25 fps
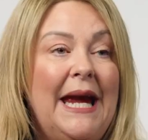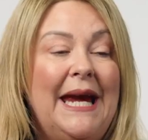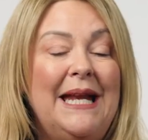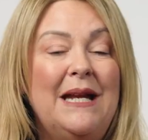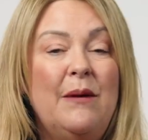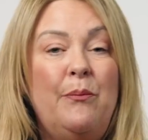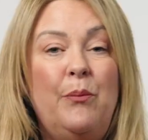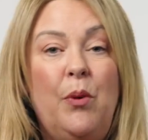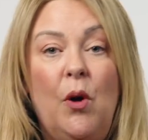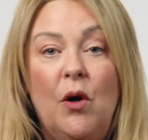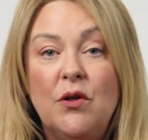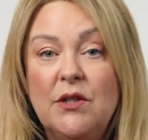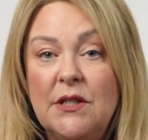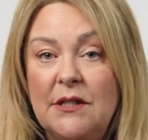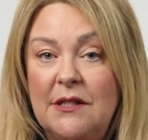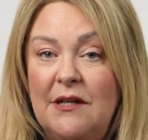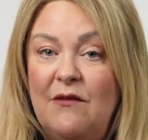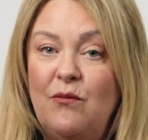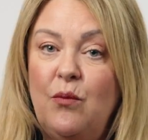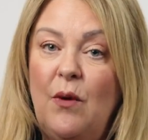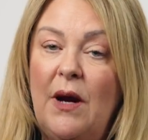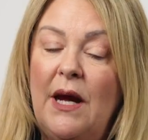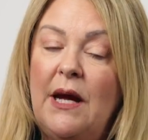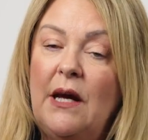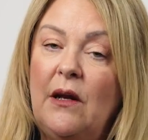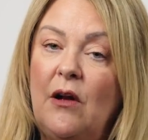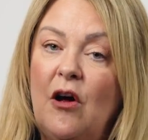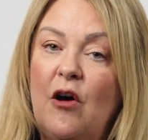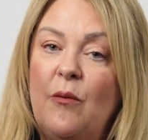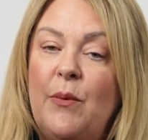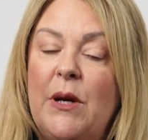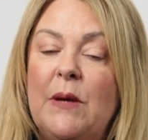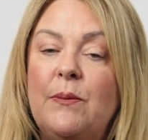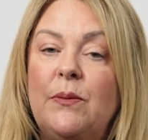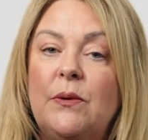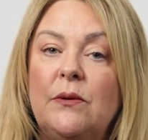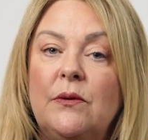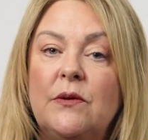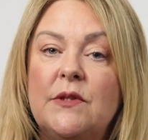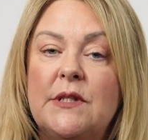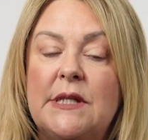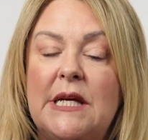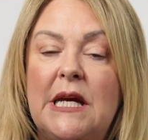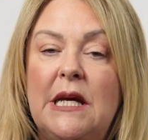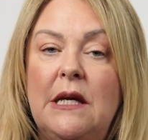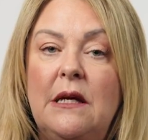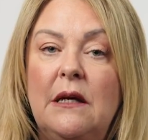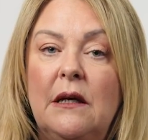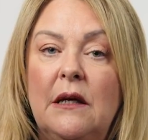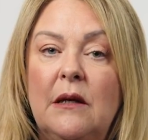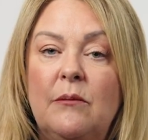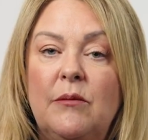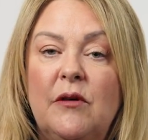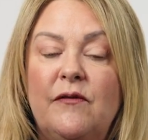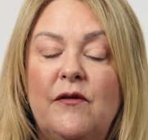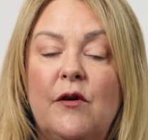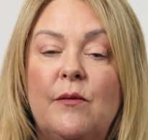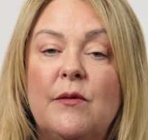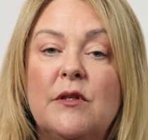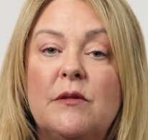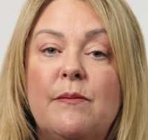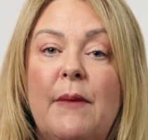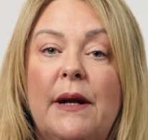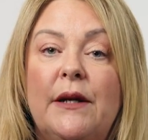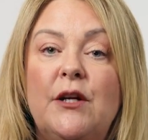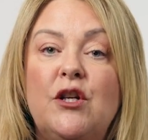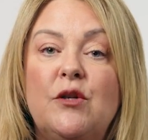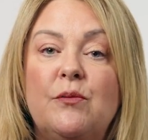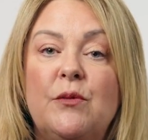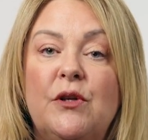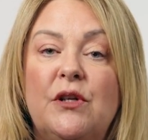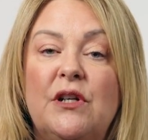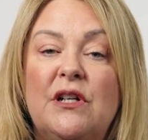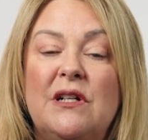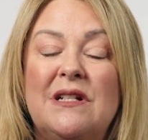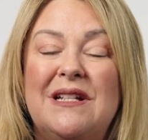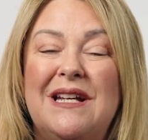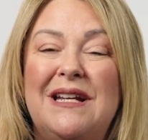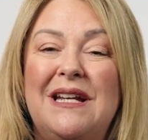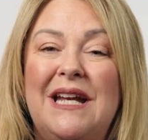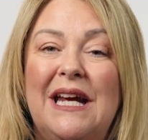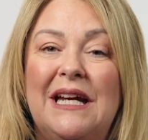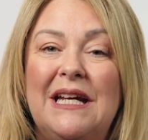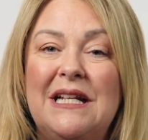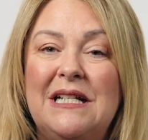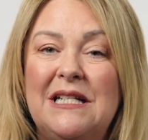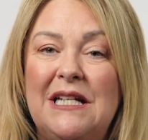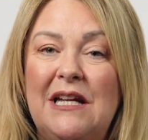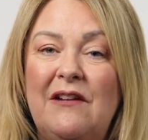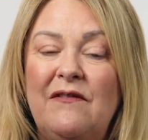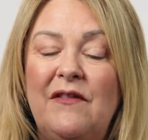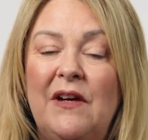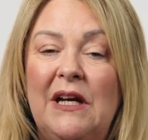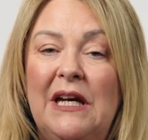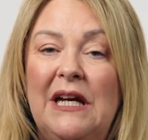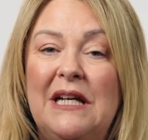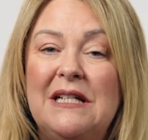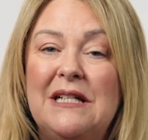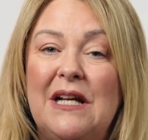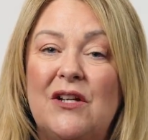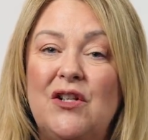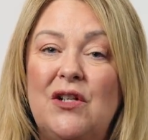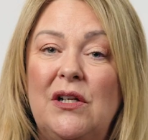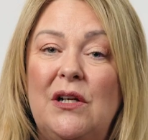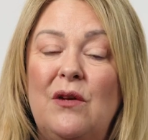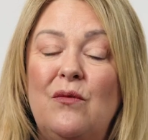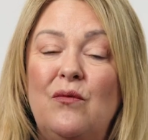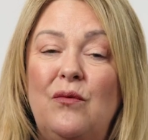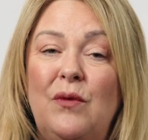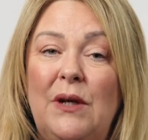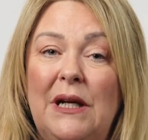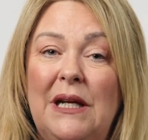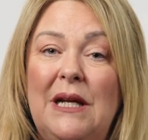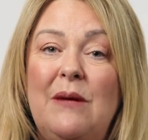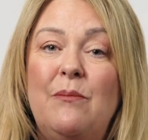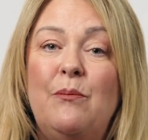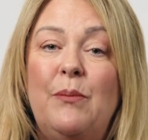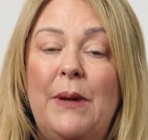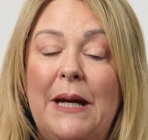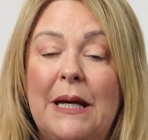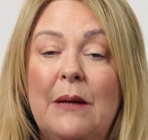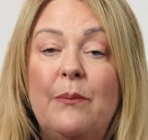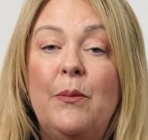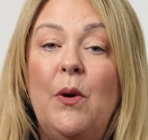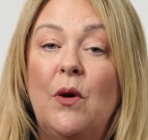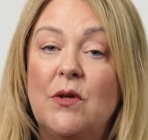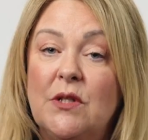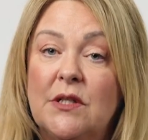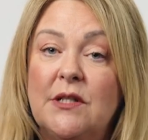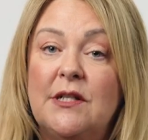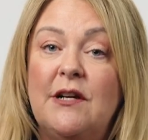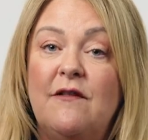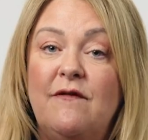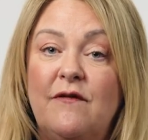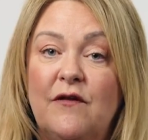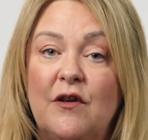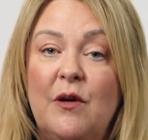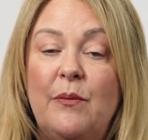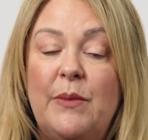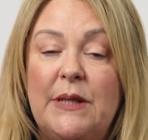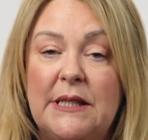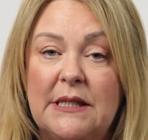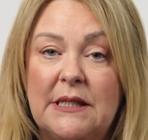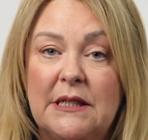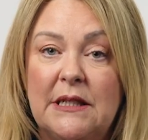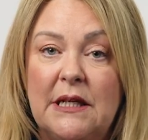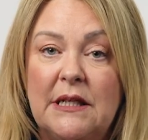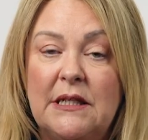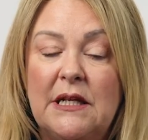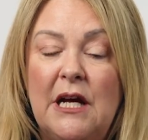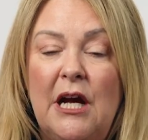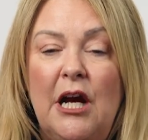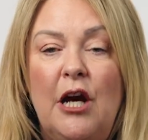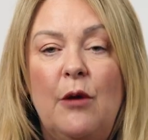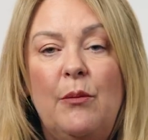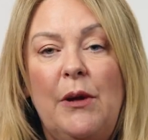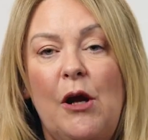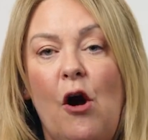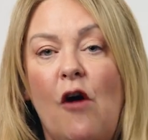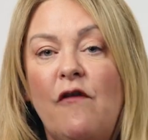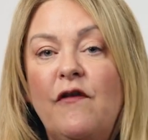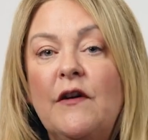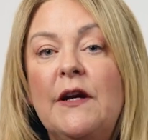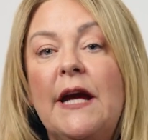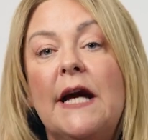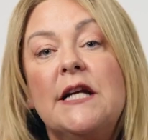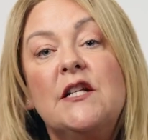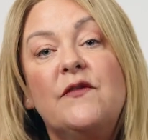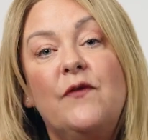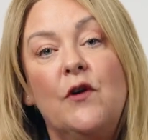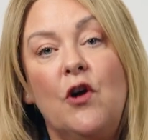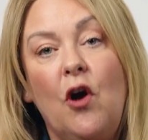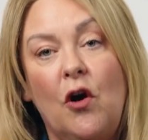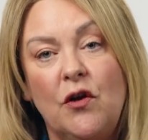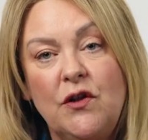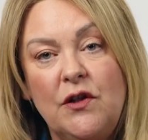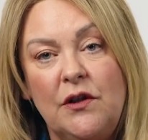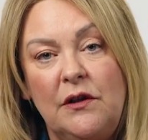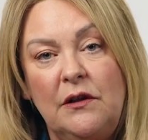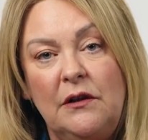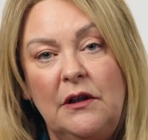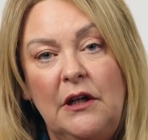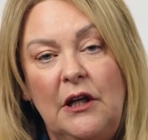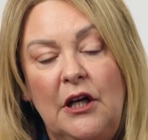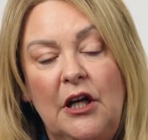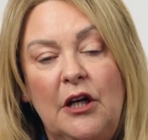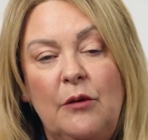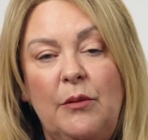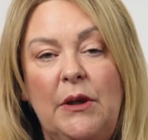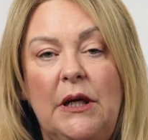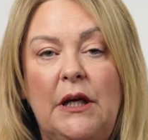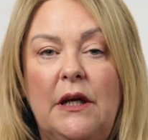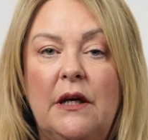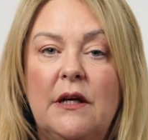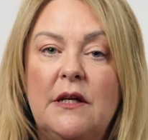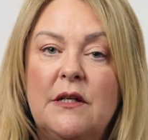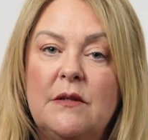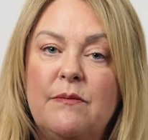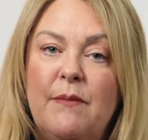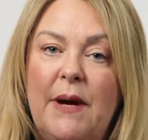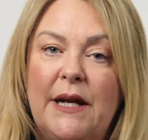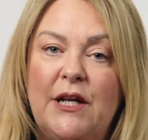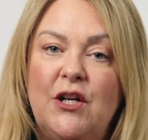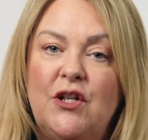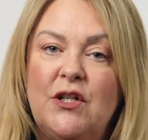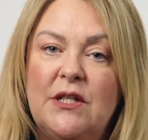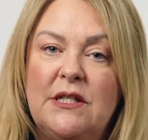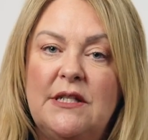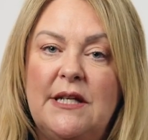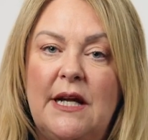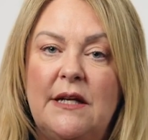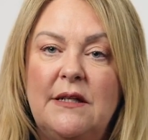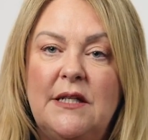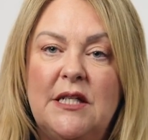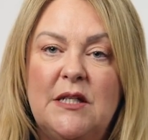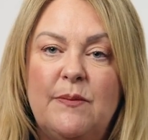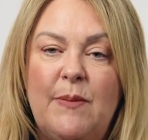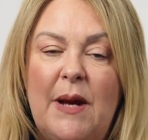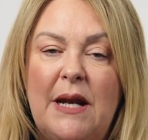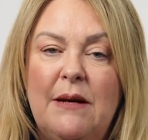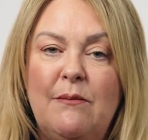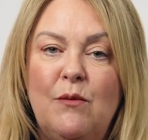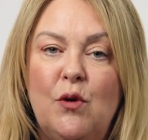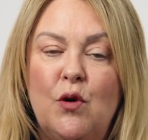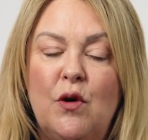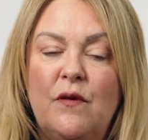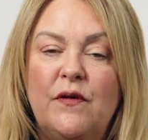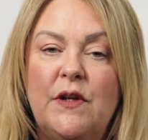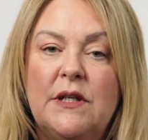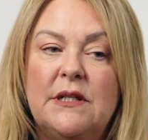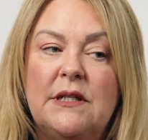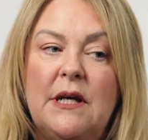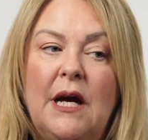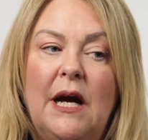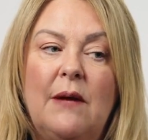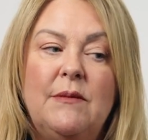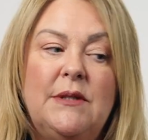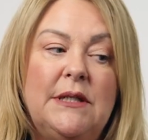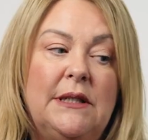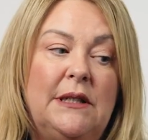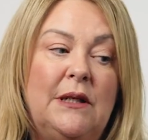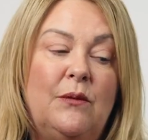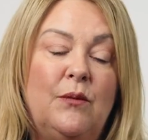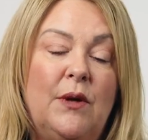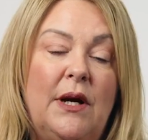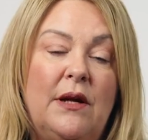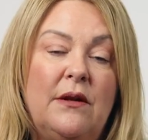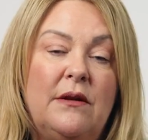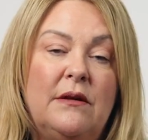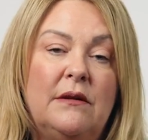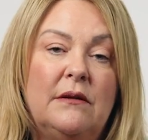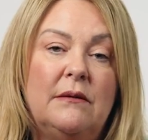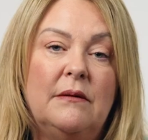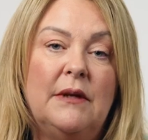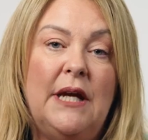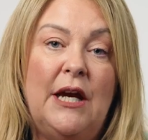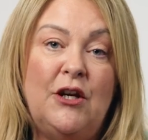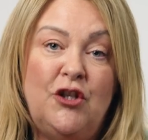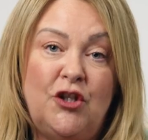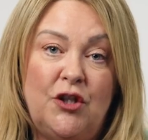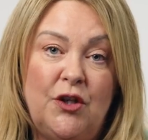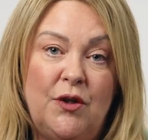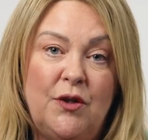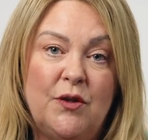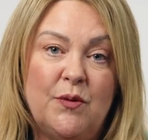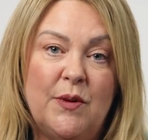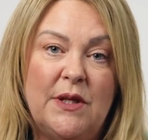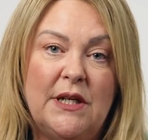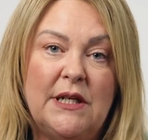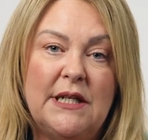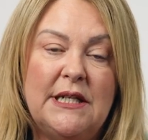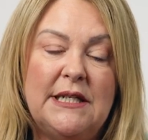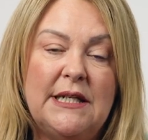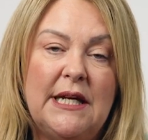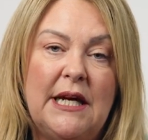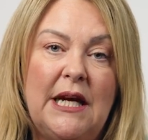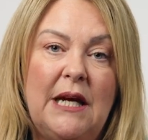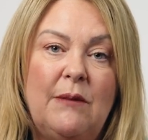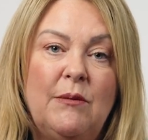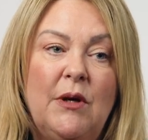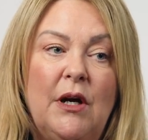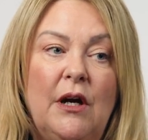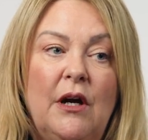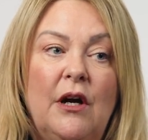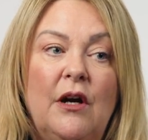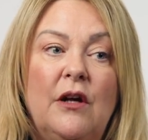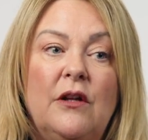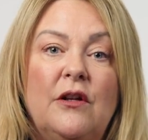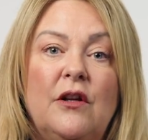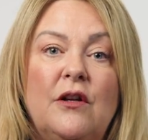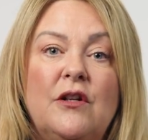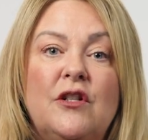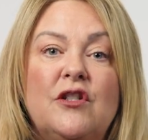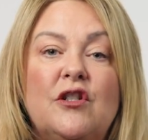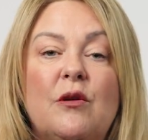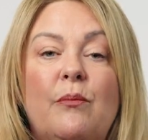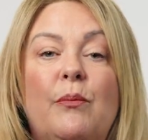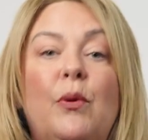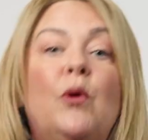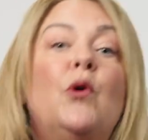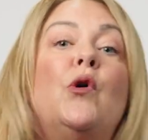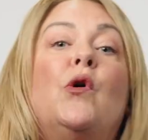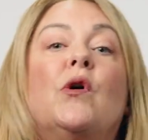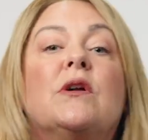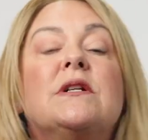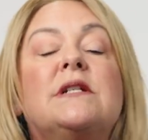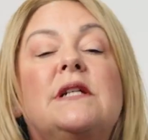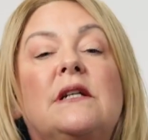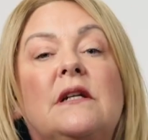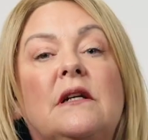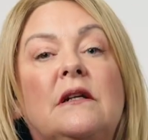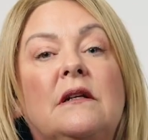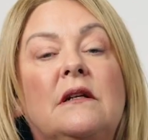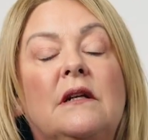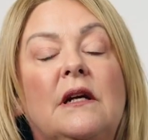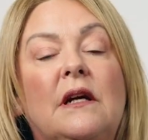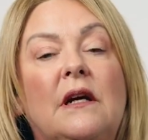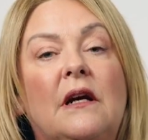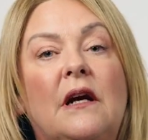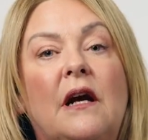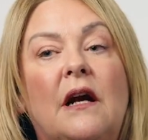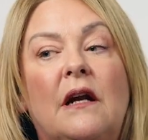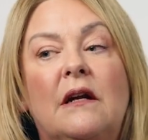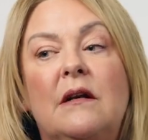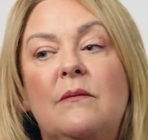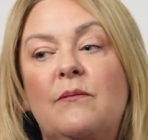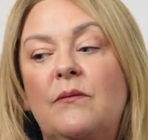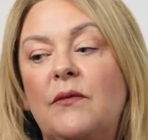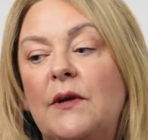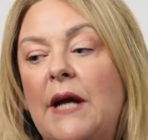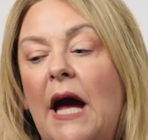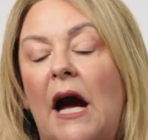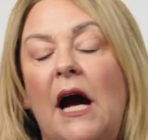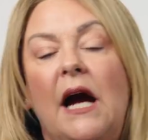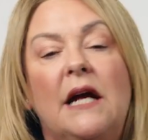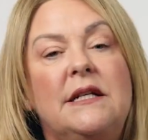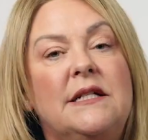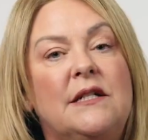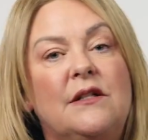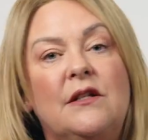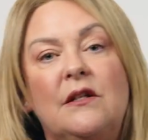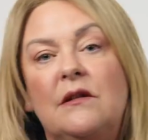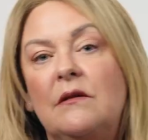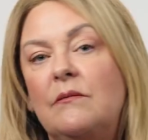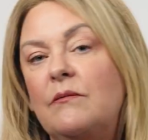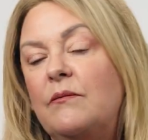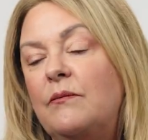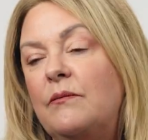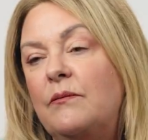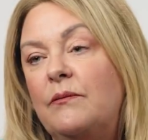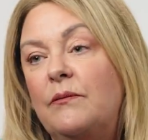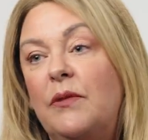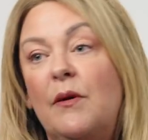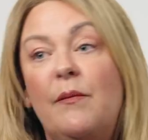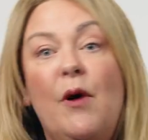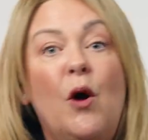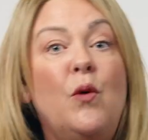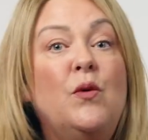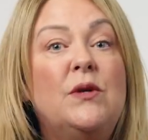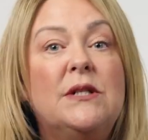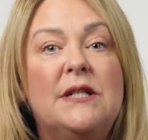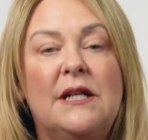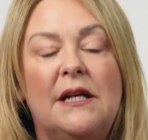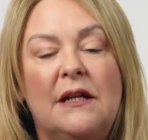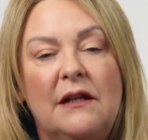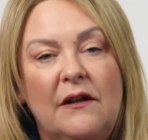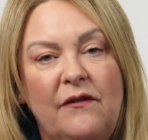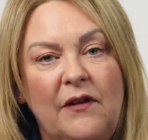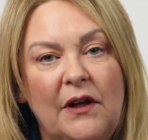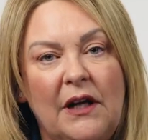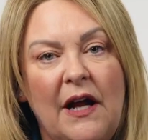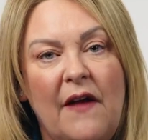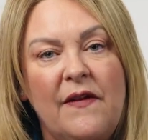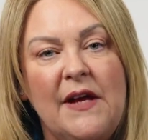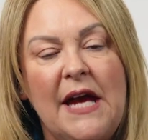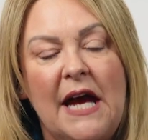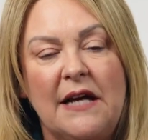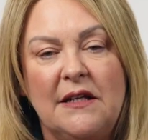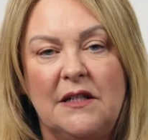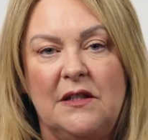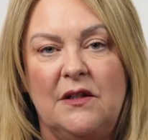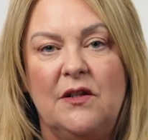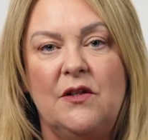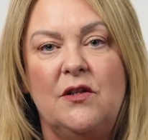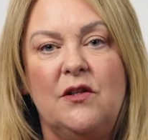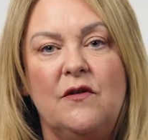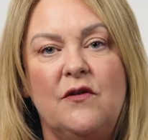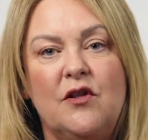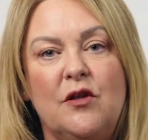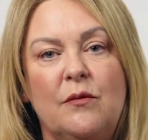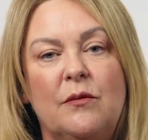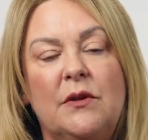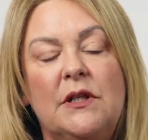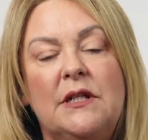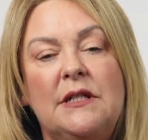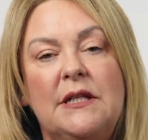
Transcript: in a positive way. A lot of people see performance management as a negative. It's actually a really big positive for a business, but it often gets forgotten because managers tend to spend more of the time dealing with issues within a team than supporting and guiding and promoting, if you like, the excellence of some of the